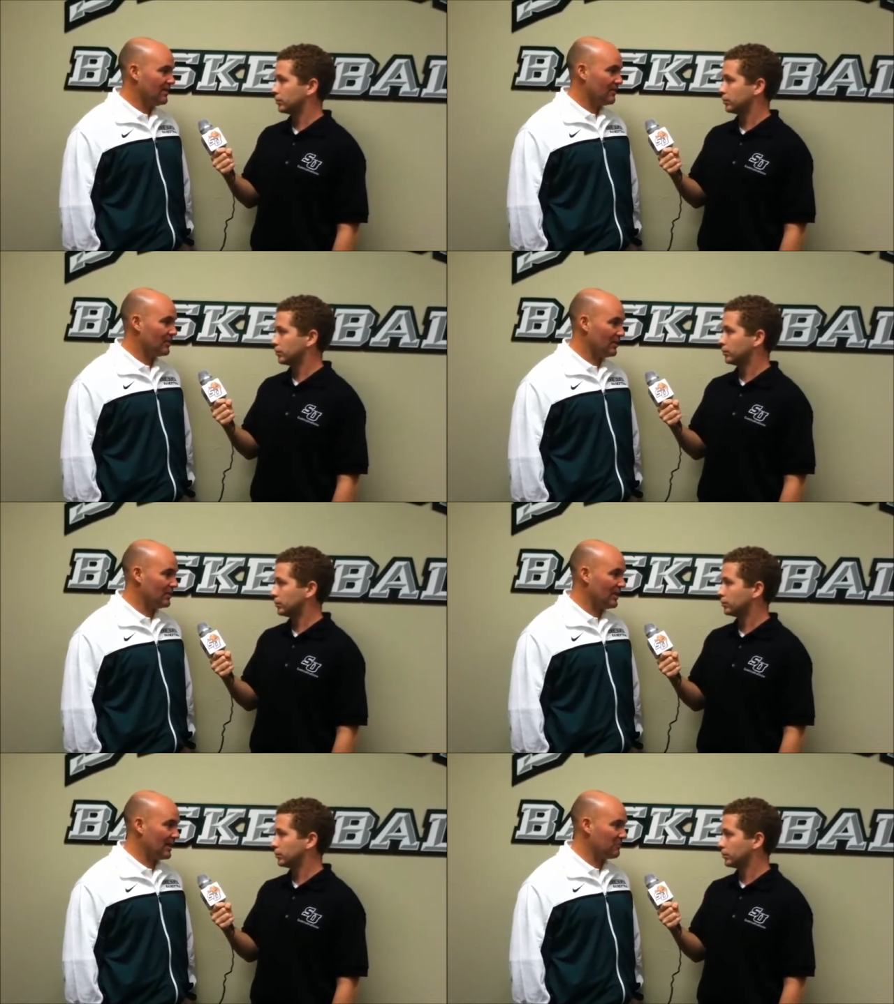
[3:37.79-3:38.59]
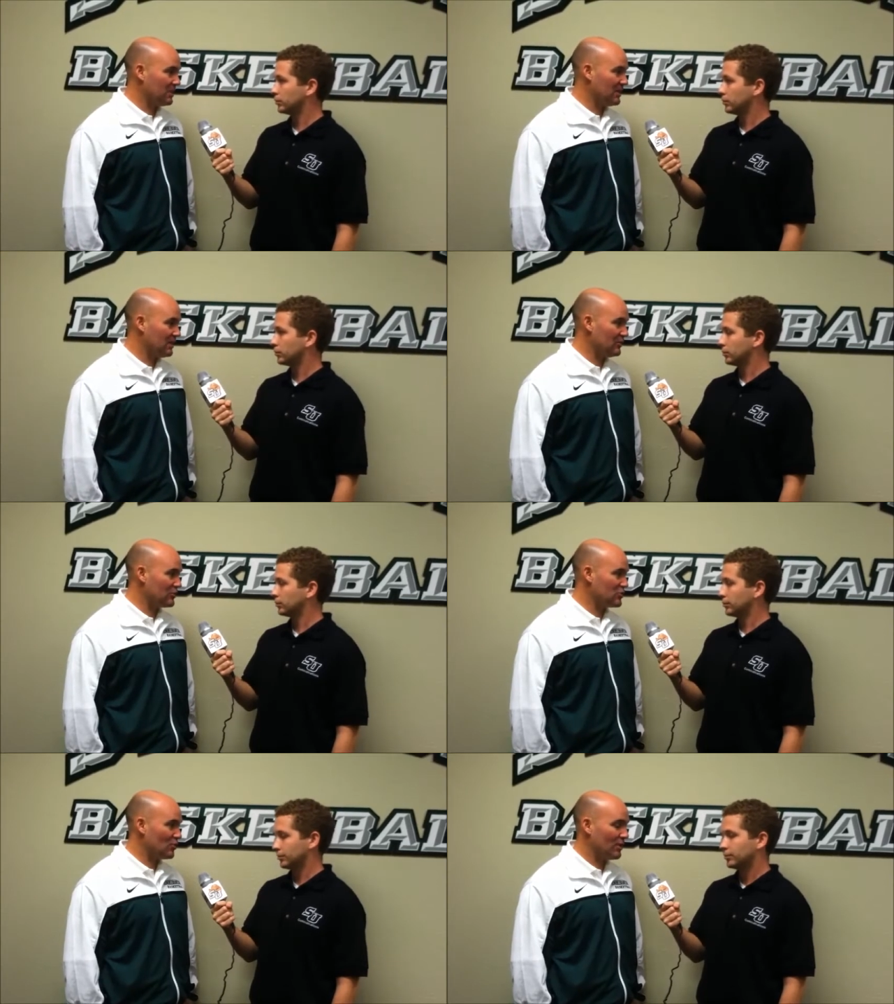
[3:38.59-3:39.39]
Speaker 1: Could, that could be the end of the
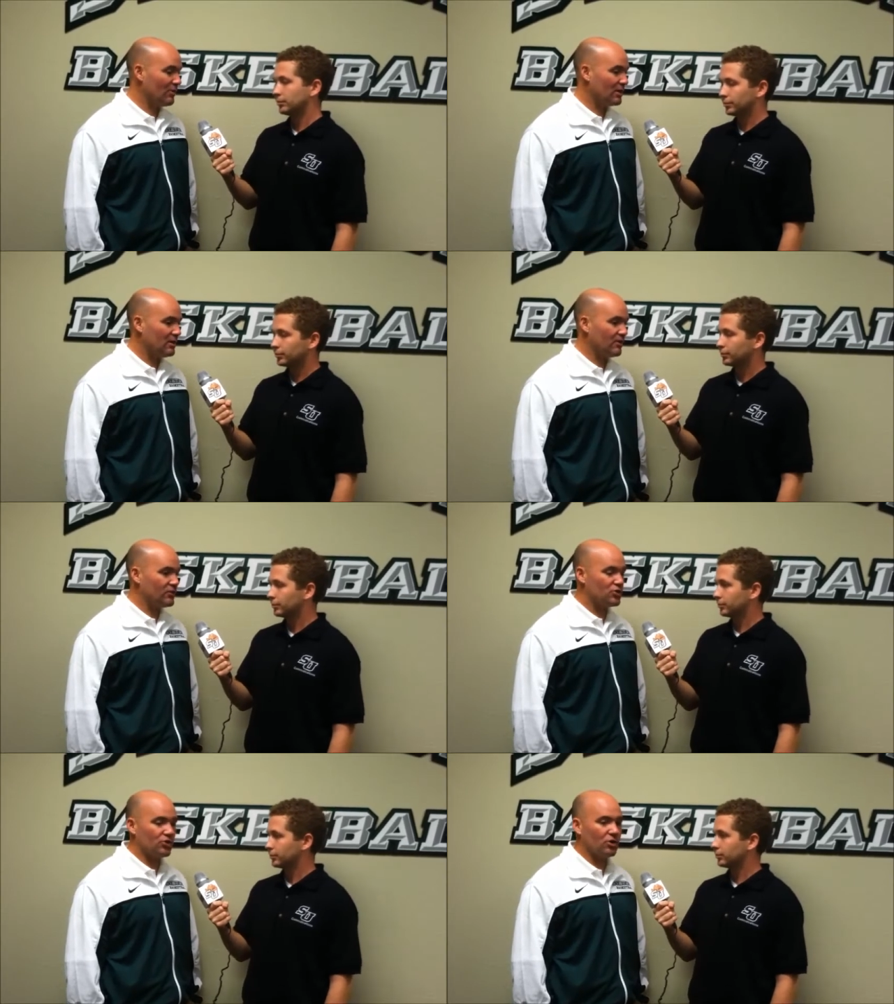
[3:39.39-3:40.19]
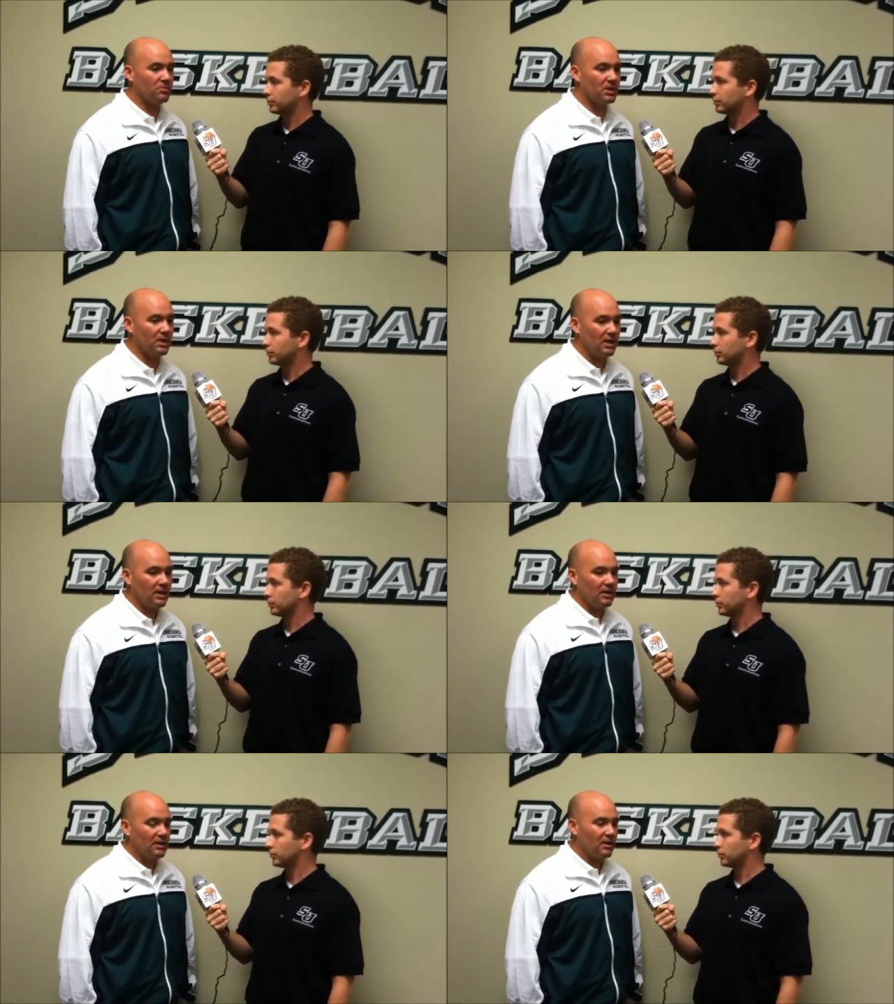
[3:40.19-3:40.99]
story right there for sure. But
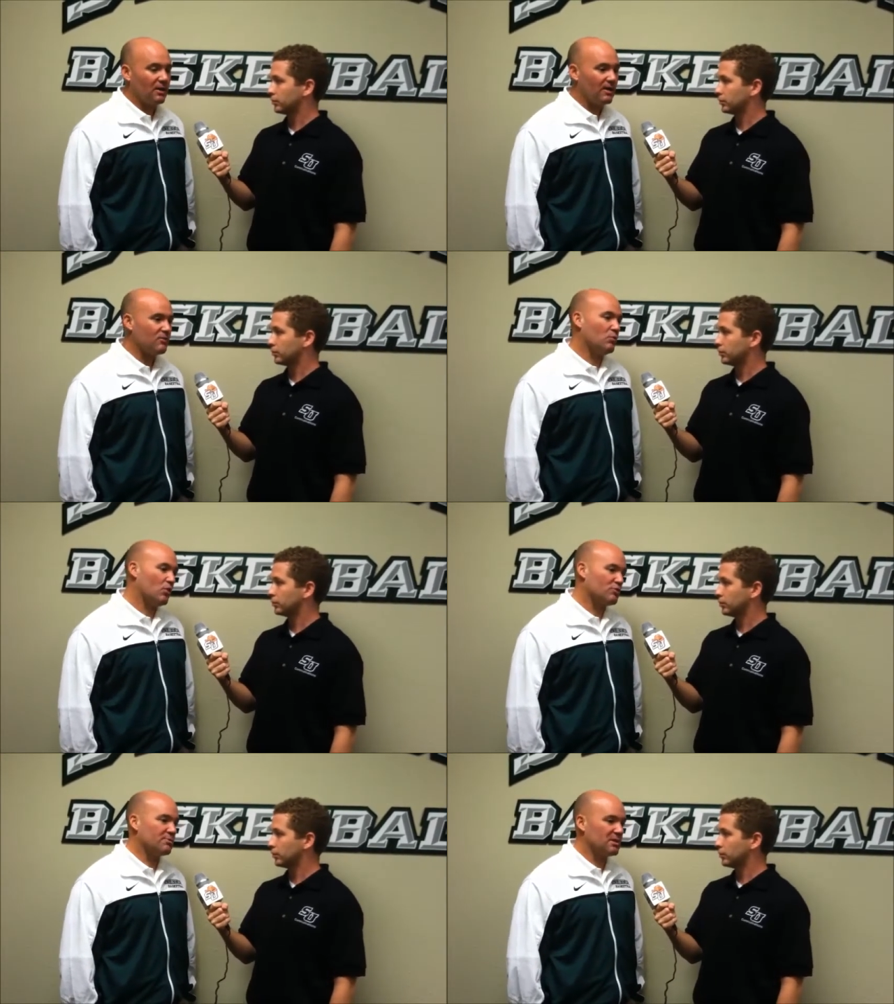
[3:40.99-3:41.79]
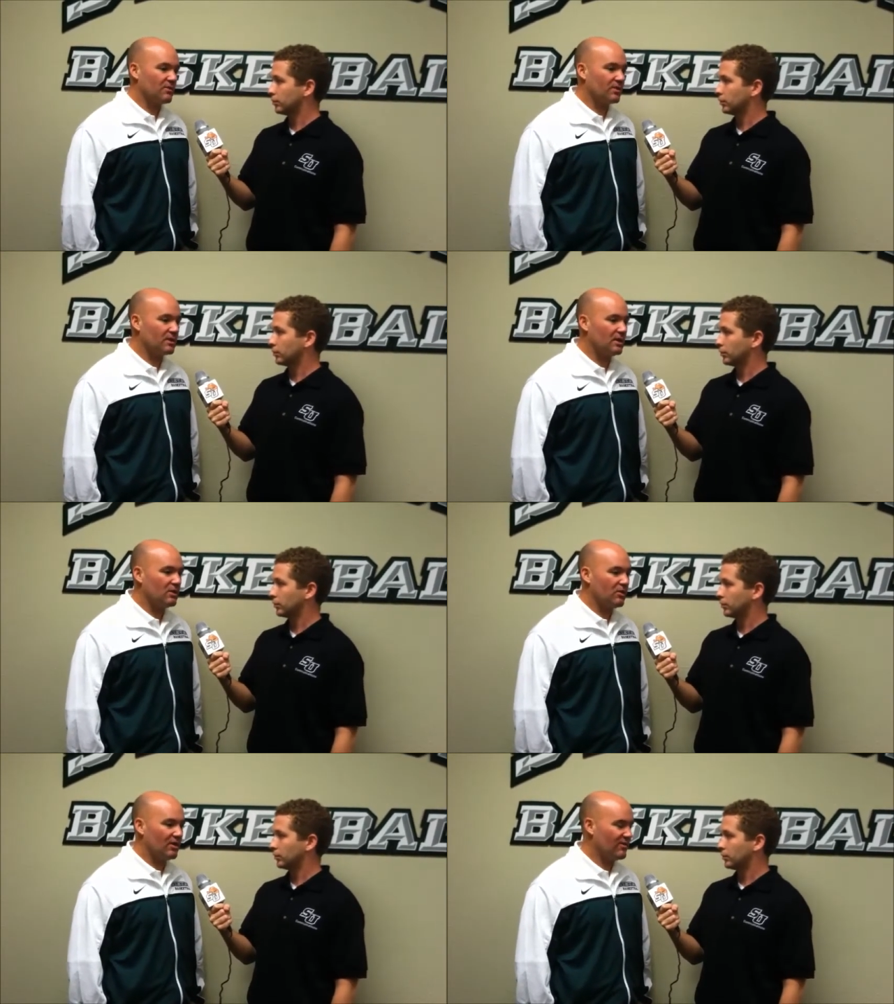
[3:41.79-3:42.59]
uh, even more specifically. You
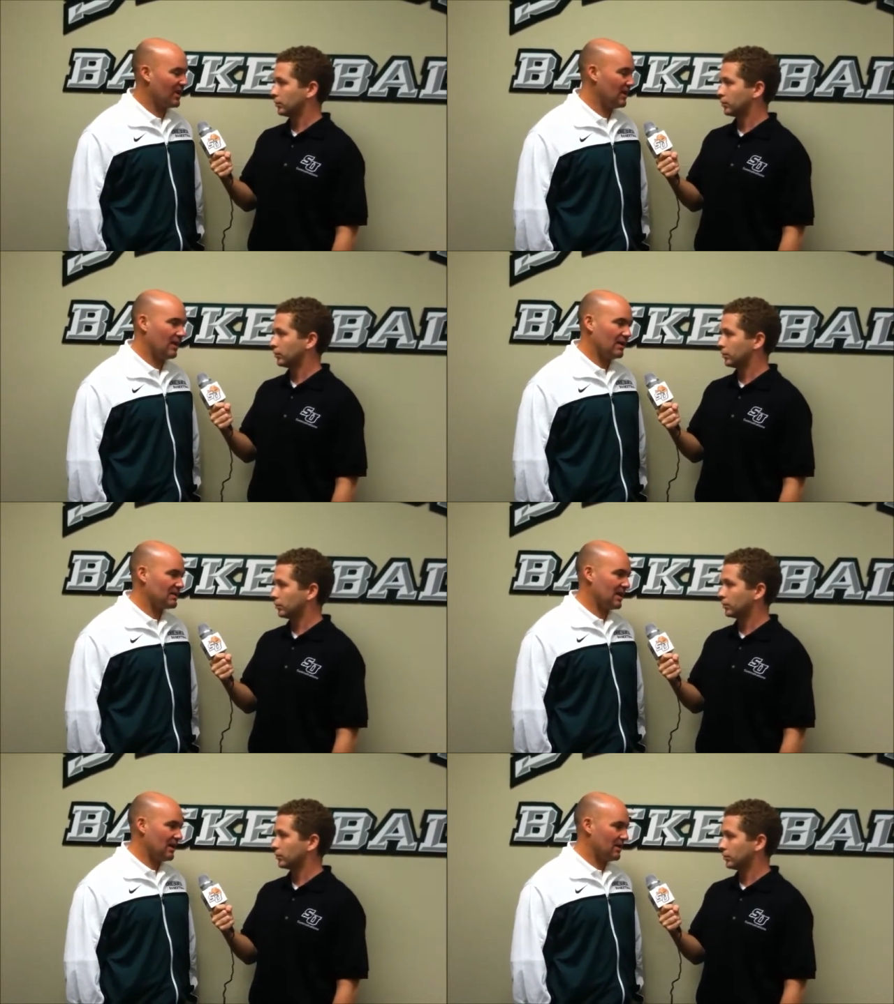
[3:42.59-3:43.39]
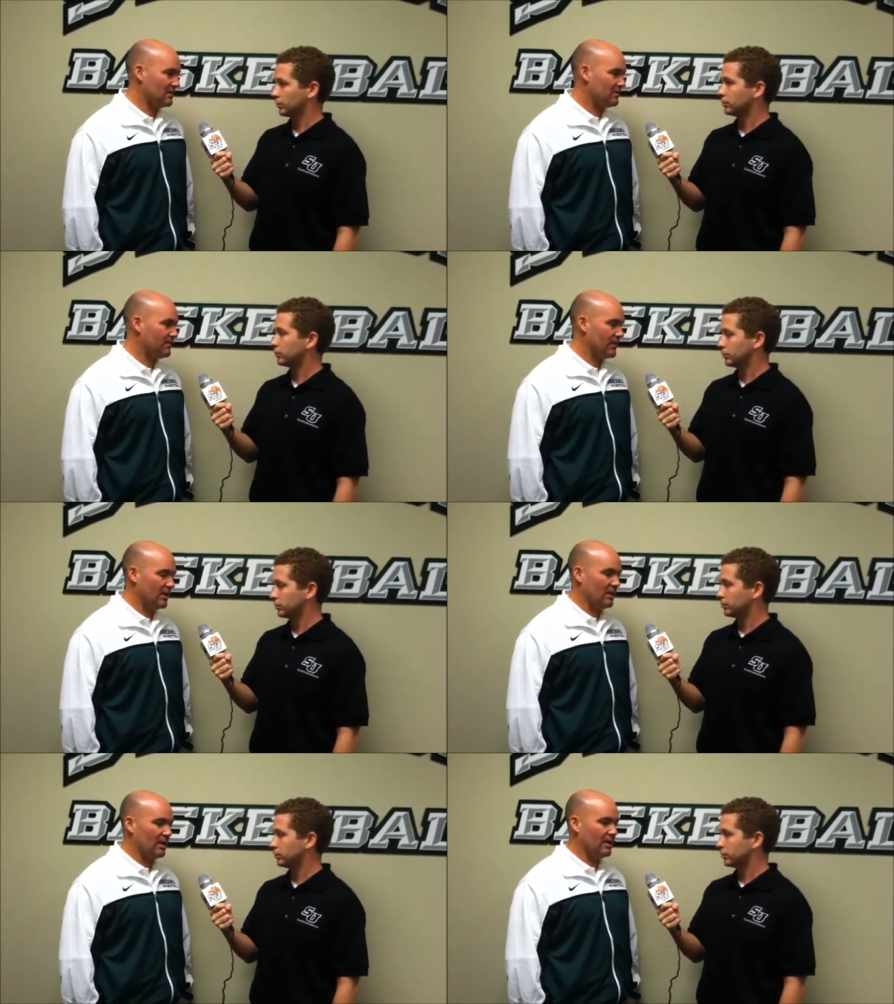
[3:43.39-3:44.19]
know, they've got a lot of size,
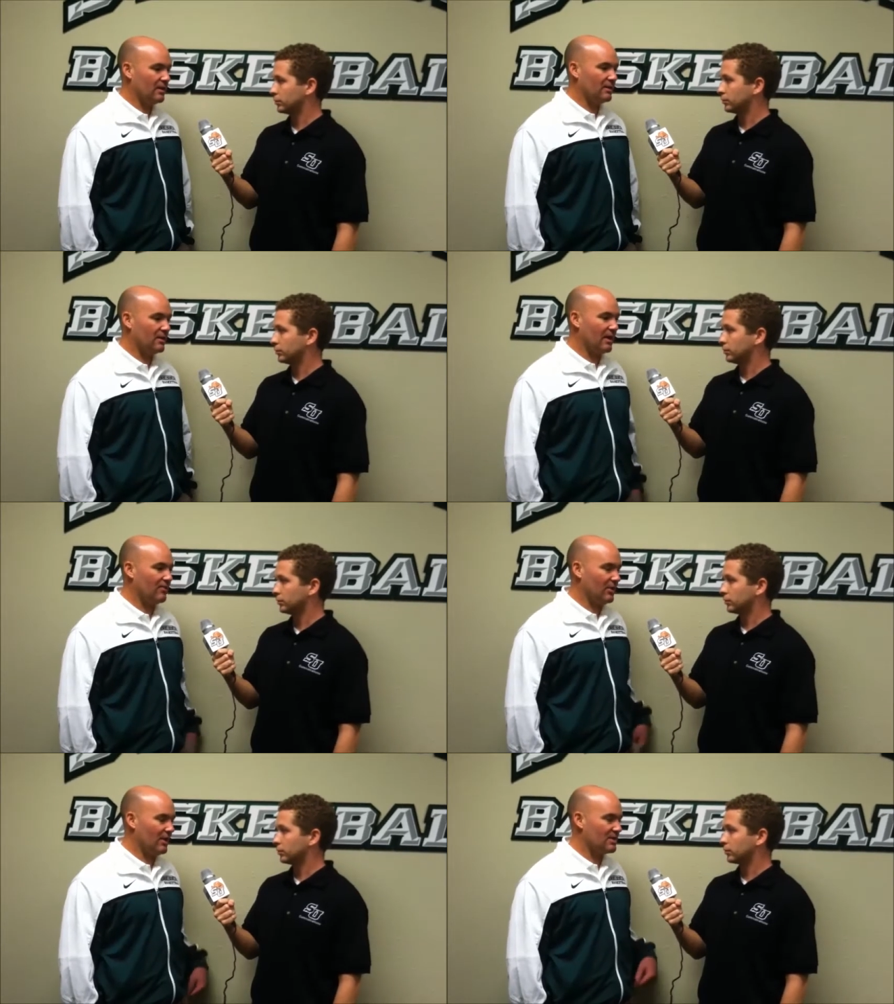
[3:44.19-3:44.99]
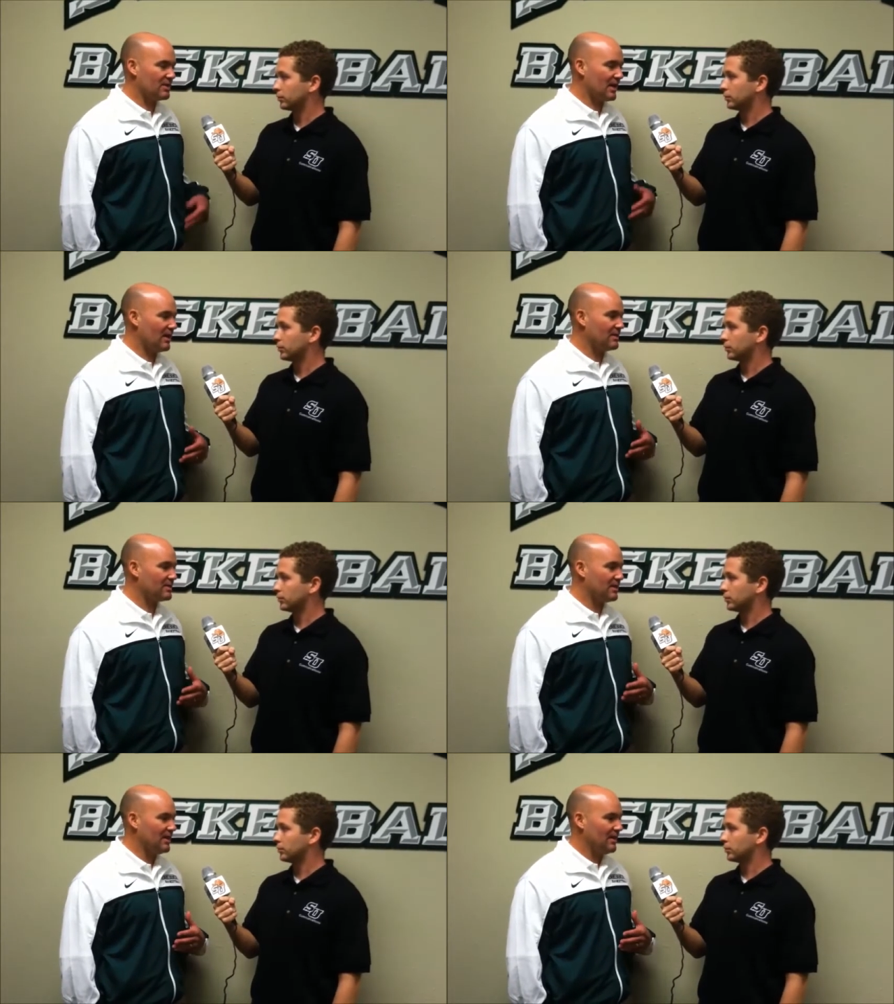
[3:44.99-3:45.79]
and, and they have a lot of
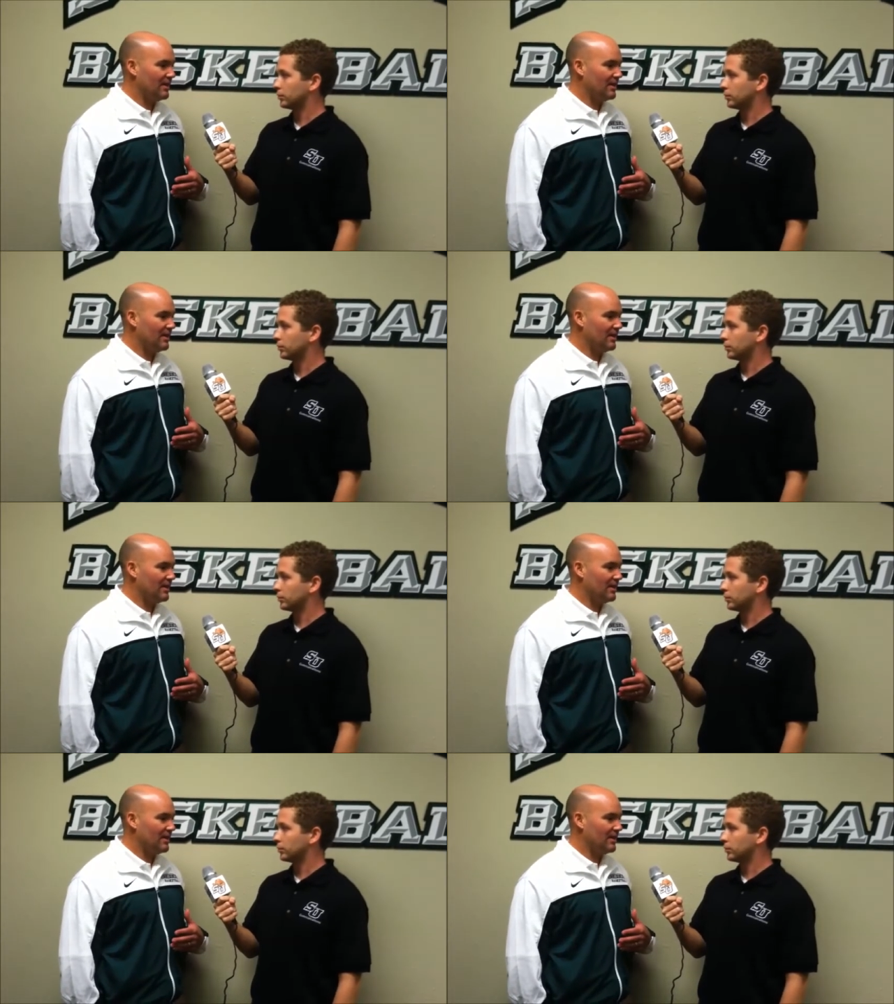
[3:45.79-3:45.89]
size